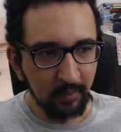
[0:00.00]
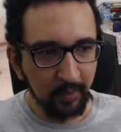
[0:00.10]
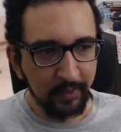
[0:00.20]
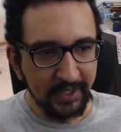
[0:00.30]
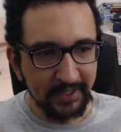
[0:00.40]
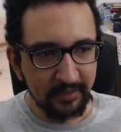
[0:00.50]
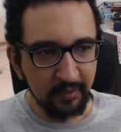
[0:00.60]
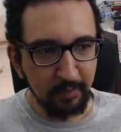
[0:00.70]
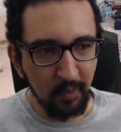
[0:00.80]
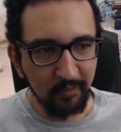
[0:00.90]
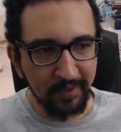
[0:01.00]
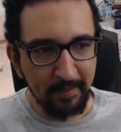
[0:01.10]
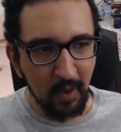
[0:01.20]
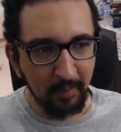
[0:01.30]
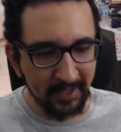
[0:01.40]
we'll need to move
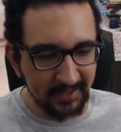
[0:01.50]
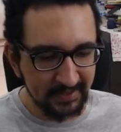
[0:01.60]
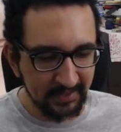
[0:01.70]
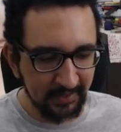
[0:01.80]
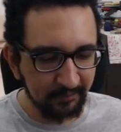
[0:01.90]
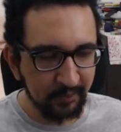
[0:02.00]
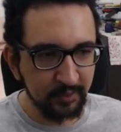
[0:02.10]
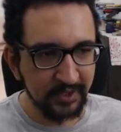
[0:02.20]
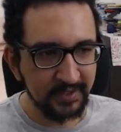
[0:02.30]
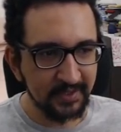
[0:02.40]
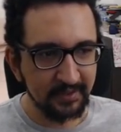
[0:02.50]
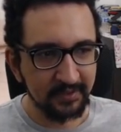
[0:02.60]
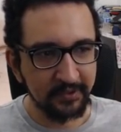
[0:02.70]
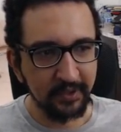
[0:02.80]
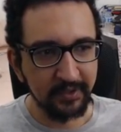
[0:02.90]
them all, because if you just
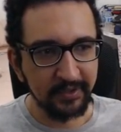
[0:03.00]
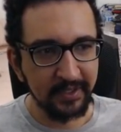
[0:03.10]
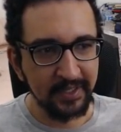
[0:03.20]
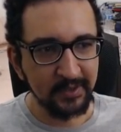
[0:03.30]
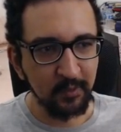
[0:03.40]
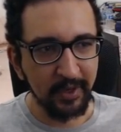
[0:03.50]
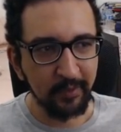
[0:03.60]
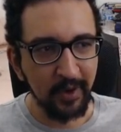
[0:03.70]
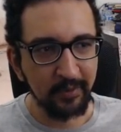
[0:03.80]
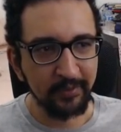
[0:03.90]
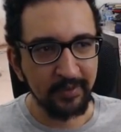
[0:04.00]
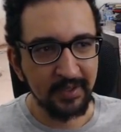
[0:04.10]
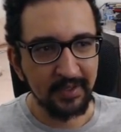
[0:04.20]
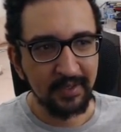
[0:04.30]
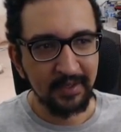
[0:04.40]
turn this one around,
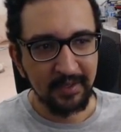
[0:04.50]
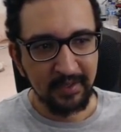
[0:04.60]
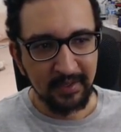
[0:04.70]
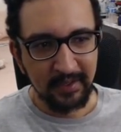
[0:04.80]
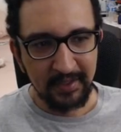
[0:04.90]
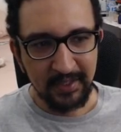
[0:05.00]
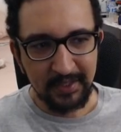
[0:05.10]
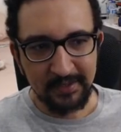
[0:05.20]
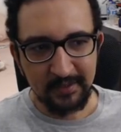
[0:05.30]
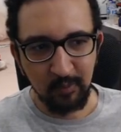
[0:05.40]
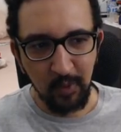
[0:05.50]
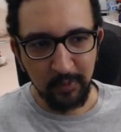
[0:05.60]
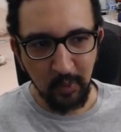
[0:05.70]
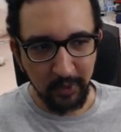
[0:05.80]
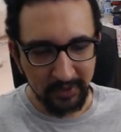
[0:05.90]
it
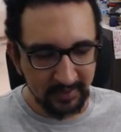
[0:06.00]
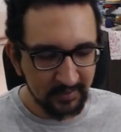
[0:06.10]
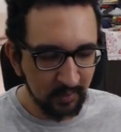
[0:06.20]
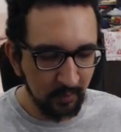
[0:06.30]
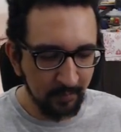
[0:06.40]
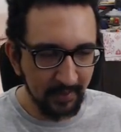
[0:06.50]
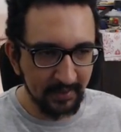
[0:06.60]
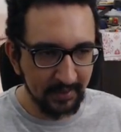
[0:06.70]
won't work. So